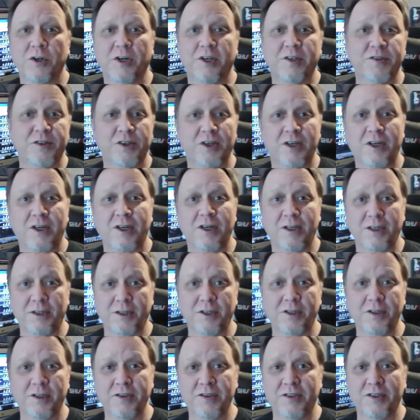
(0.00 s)
I saw on
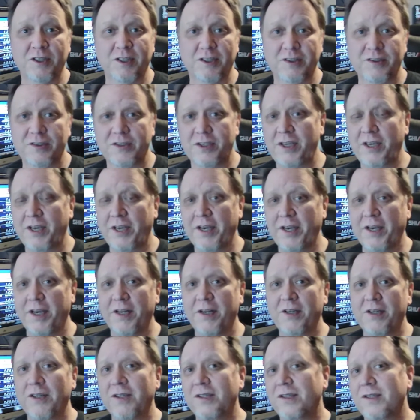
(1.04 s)
his list he had
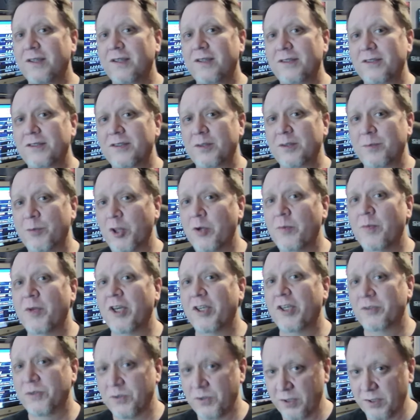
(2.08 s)
some other
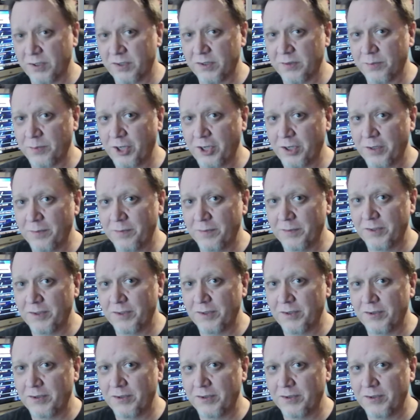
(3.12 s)
Master System games.